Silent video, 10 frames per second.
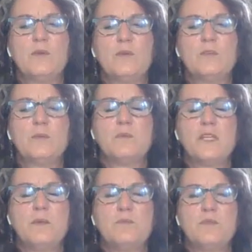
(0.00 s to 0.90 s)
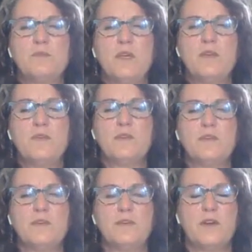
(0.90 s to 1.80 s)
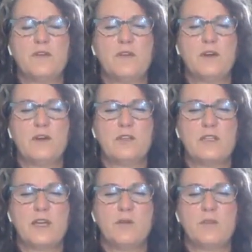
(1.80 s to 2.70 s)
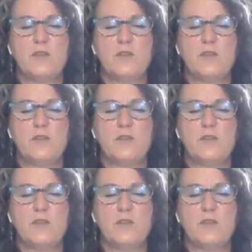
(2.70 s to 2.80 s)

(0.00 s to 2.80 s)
Sometimes you may feel, if you're having a hard time,